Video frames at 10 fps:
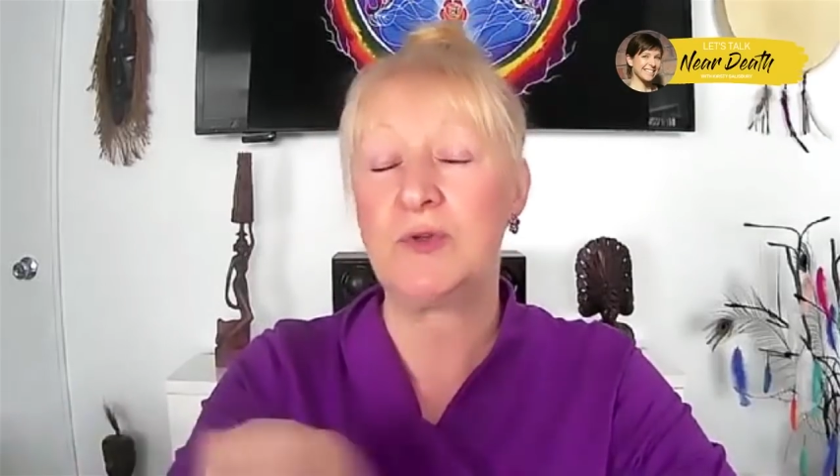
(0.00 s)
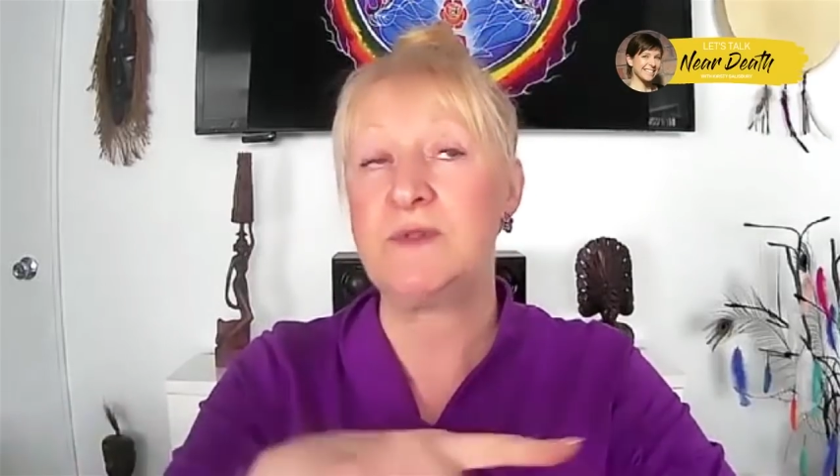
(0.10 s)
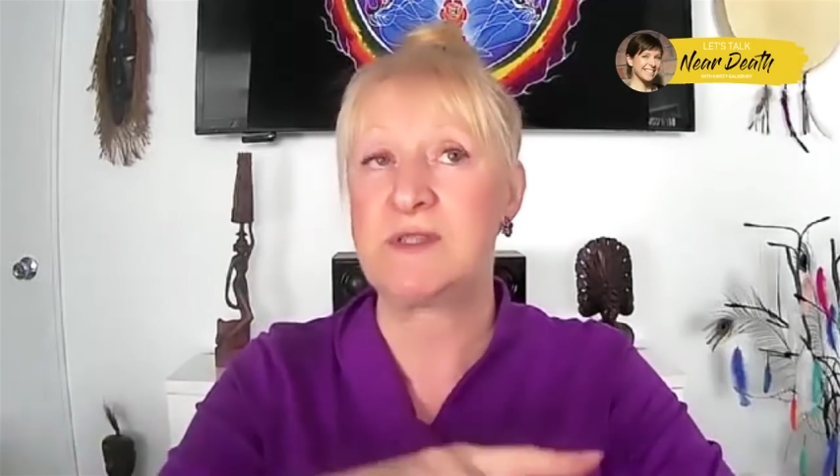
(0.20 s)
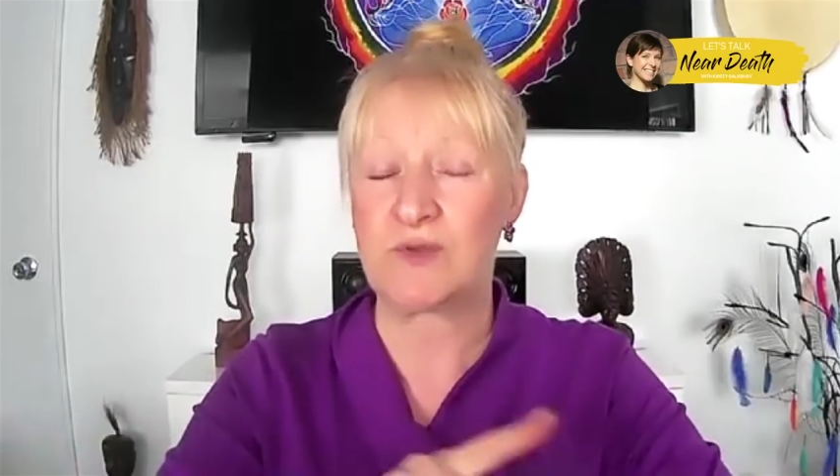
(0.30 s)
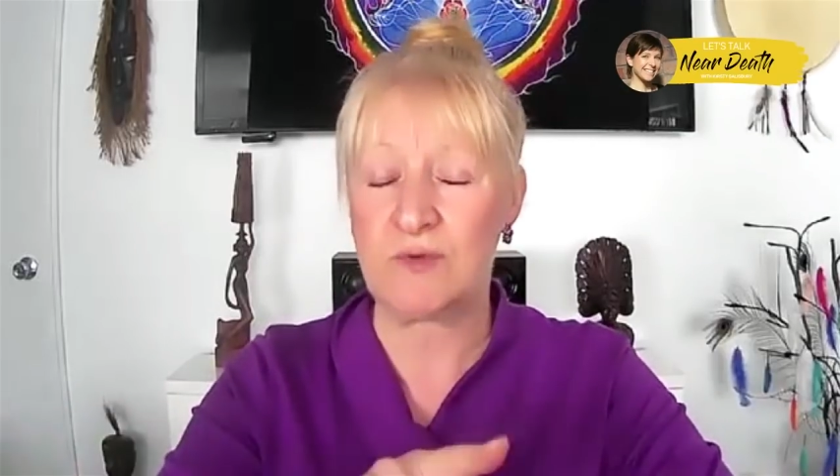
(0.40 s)
who
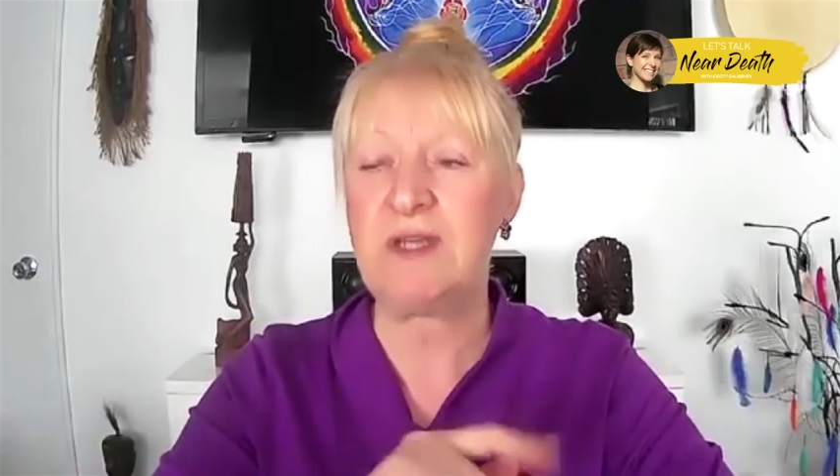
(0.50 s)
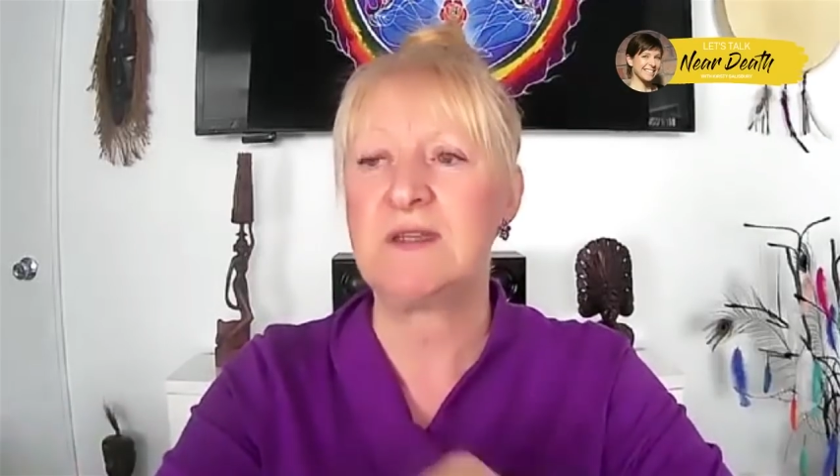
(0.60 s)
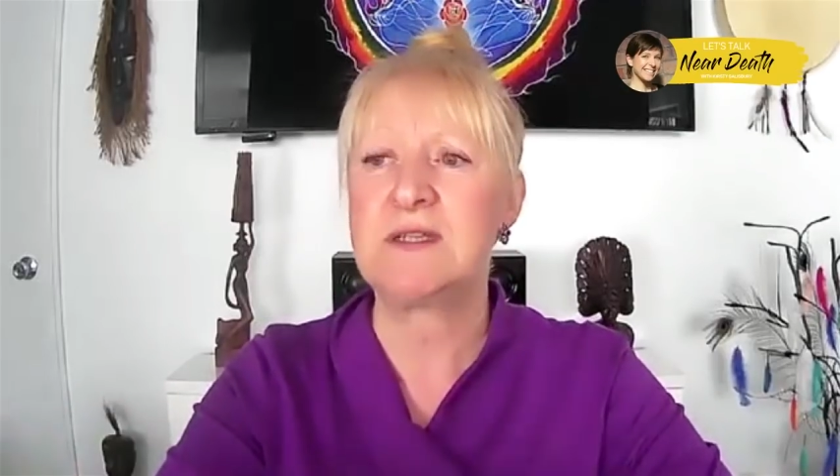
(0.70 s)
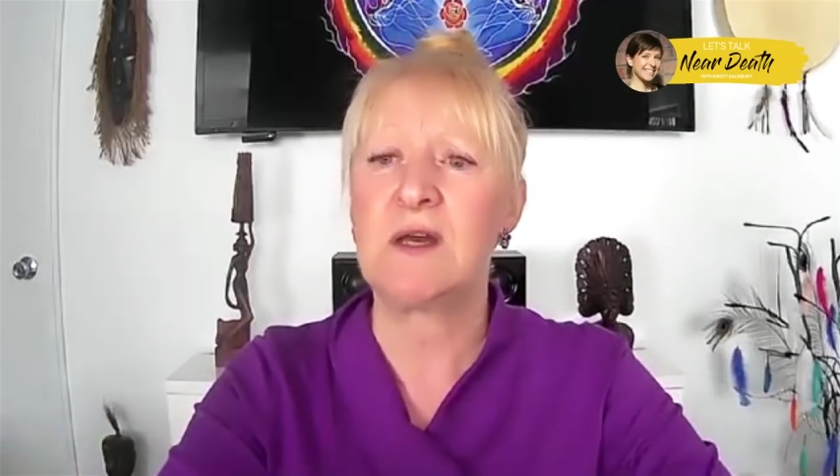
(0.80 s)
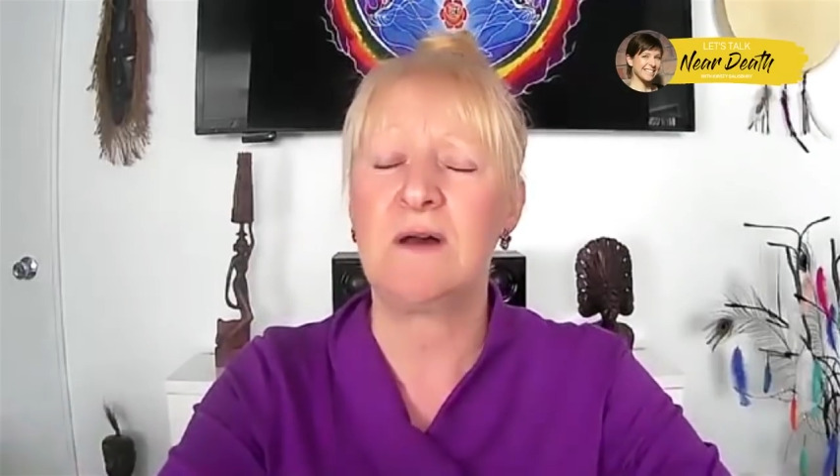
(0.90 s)
was three at
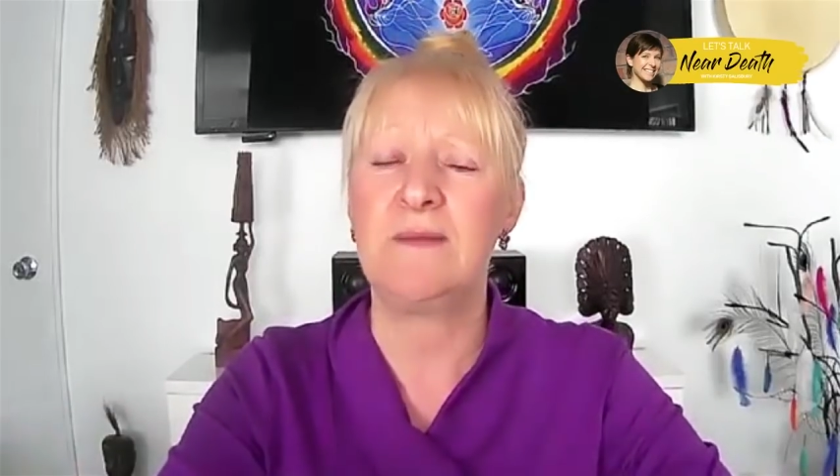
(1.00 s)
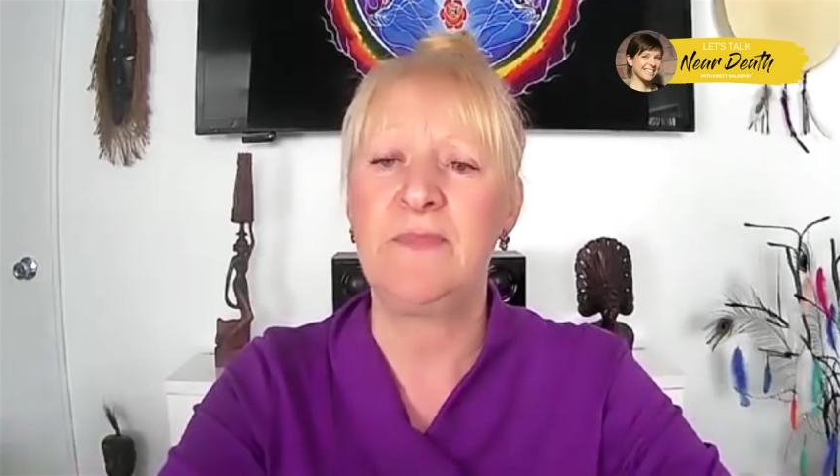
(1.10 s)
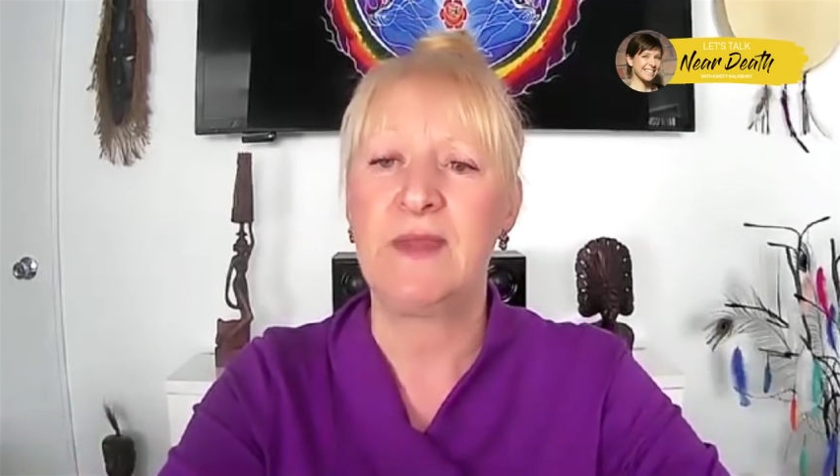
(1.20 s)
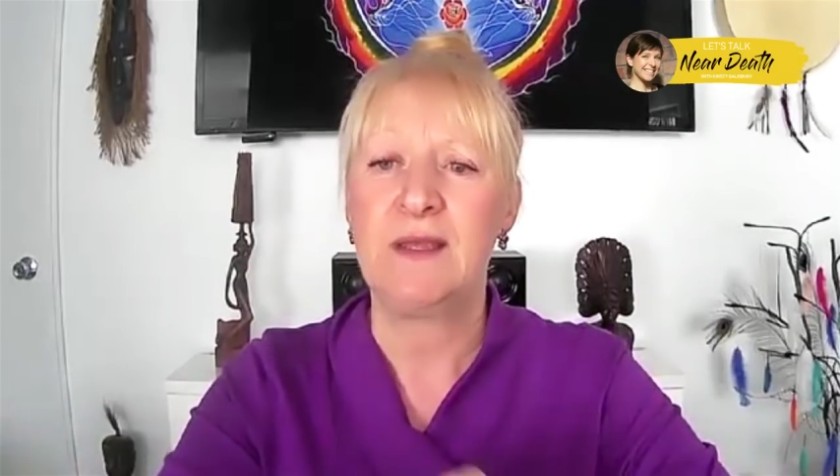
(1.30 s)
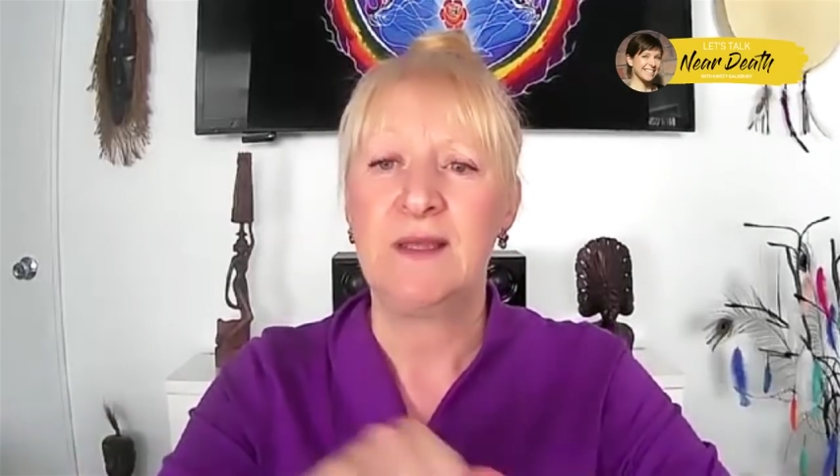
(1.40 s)
the time,